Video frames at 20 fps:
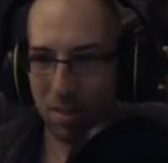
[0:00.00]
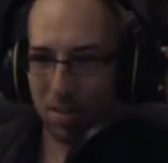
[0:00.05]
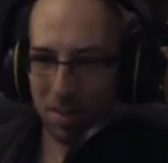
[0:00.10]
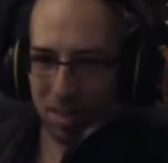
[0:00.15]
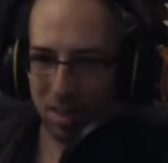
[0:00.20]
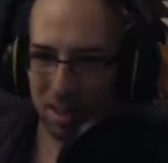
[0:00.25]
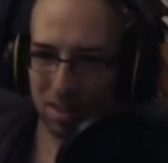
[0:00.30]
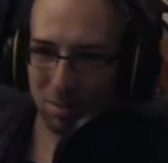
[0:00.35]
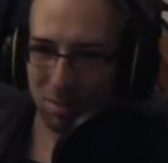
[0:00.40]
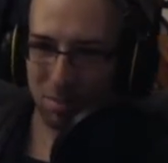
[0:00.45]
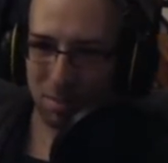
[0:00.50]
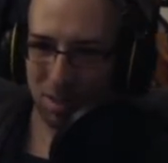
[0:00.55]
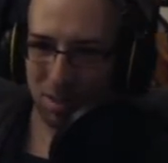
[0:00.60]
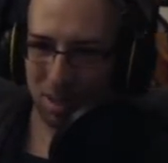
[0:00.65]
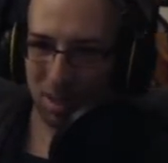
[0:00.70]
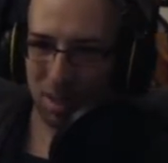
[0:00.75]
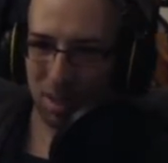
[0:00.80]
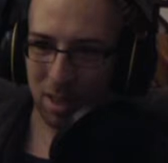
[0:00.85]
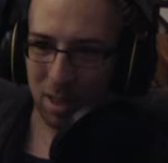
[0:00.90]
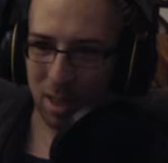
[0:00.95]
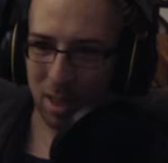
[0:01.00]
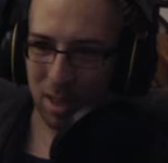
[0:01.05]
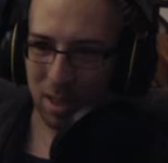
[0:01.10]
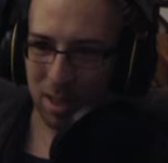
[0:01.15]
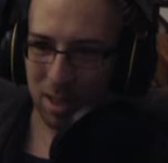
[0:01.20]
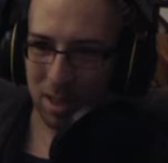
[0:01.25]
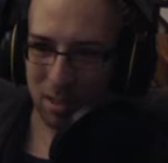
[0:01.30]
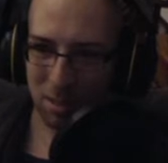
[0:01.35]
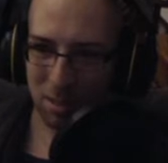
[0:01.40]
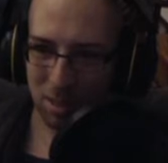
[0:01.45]
That's... Yeah.
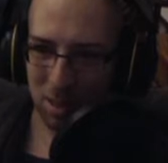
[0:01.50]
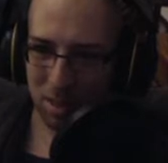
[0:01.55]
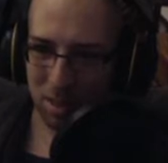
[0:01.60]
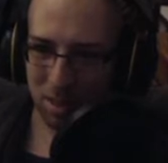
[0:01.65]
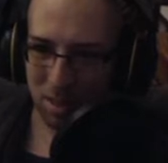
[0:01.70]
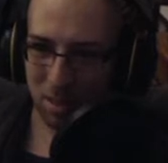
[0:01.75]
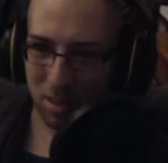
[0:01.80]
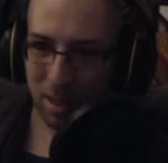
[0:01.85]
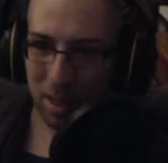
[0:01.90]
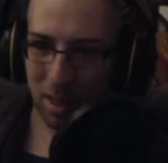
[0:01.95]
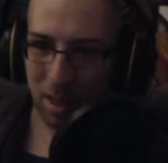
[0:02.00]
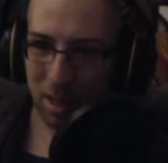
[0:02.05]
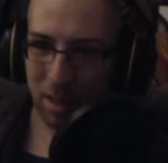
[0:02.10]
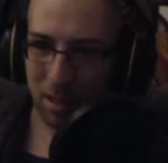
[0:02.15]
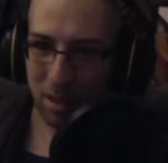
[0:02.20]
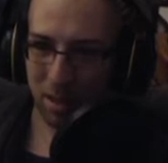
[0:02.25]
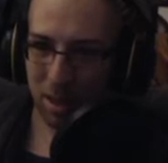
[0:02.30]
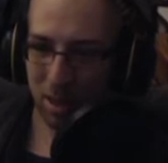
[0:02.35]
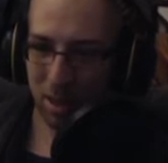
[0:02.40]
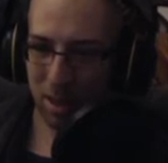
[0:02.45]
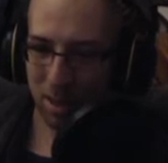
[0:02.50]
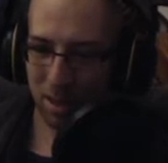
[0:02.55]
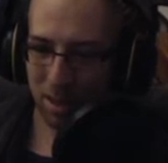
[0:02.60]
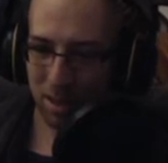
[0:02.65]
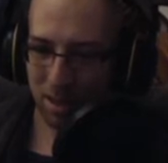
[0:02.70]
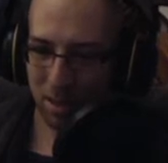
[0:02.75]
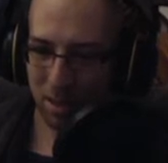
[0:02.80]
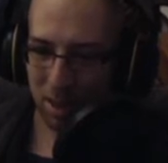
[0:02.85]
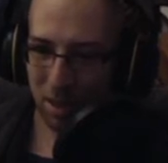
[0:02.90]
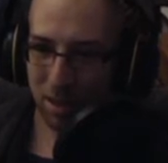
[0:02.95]
That's... That's... Yeah. Okay.
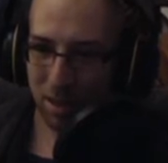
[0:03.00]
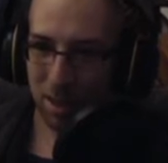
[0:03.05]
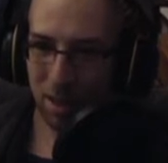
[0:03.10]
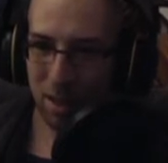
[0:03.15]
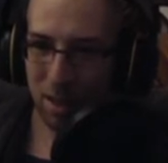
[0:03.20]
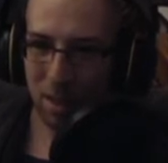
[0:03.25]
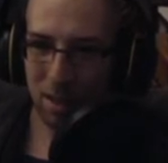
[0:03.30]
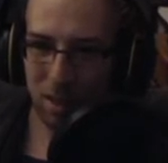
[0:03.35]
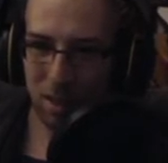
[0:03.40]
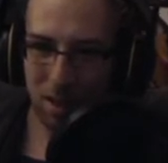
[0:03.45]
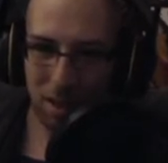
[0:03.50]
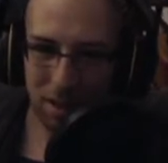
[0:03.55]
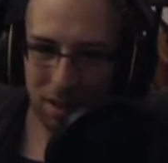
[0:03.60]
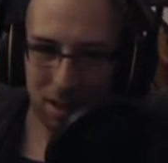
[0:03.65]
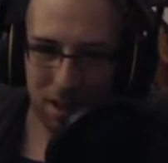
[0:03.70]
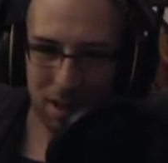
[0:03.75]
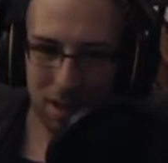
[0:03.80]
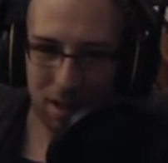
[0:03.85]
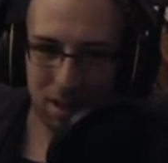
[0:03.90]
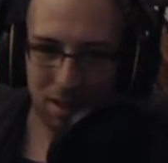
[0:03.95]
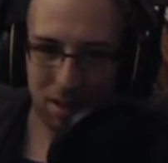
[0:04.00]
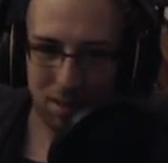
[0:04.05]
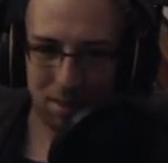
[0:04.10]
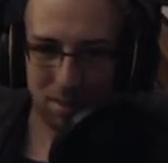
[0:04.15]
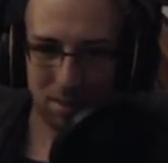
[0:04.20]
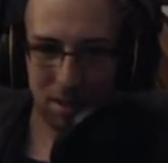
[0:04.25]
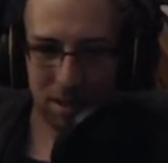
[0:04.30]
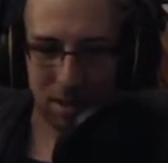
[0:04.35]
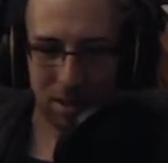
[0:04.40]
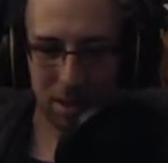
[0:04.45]
Okay. Okay.
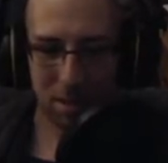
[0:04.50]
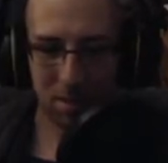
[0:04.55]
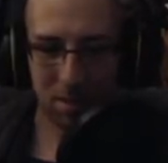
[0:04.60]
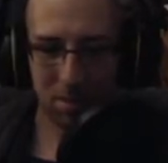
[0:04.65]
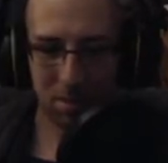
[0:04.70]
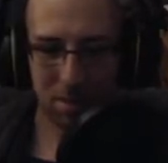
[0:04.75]
Alright.